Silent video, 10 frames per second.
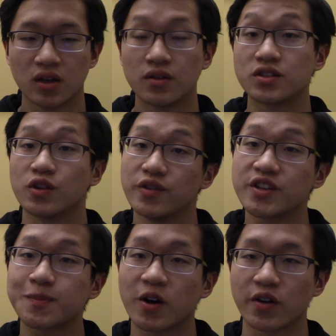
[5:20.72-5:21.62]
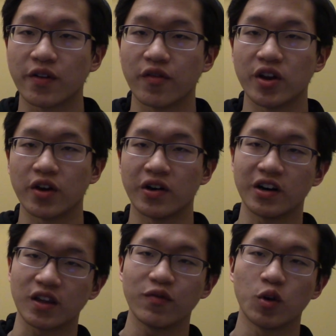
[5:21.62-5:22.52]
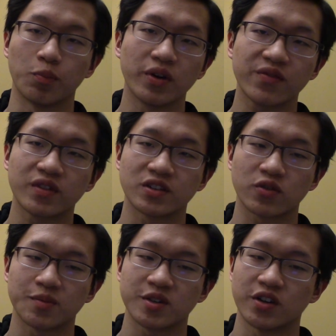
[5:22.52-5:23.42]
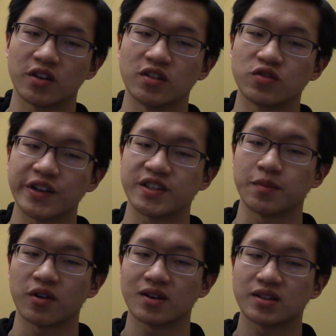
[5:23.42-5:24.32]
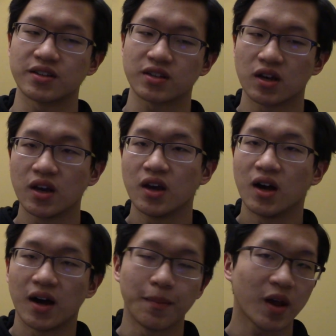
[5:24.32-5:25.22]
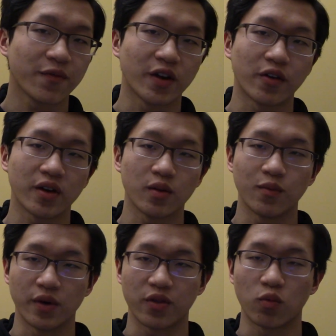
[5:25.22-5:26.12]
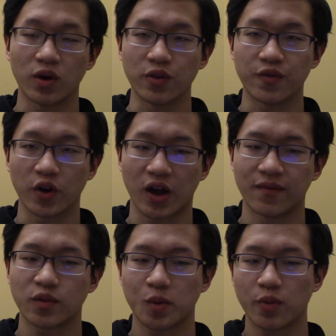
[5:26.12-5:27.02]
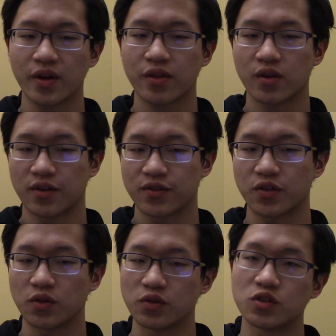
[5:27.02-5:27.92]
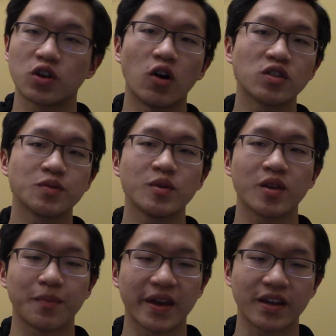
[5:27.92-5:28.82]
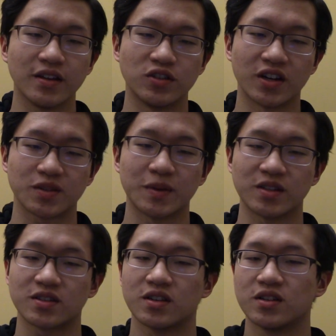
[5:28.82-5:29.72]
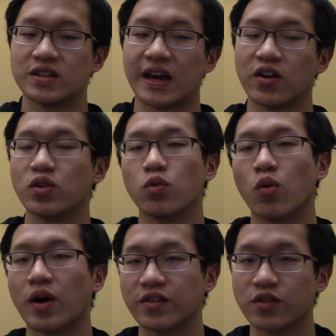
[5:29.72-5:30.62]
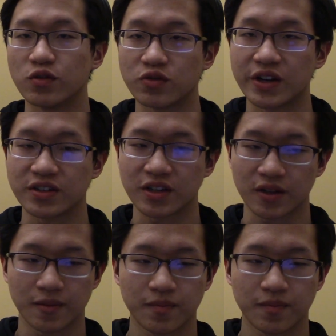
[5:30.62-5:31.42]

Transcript: So in this part of the video, I'll give you a brief description on the tracing process. I might vary with what you feel comfortable with, so you should ultimately make adjustments to how you will want to do tracing.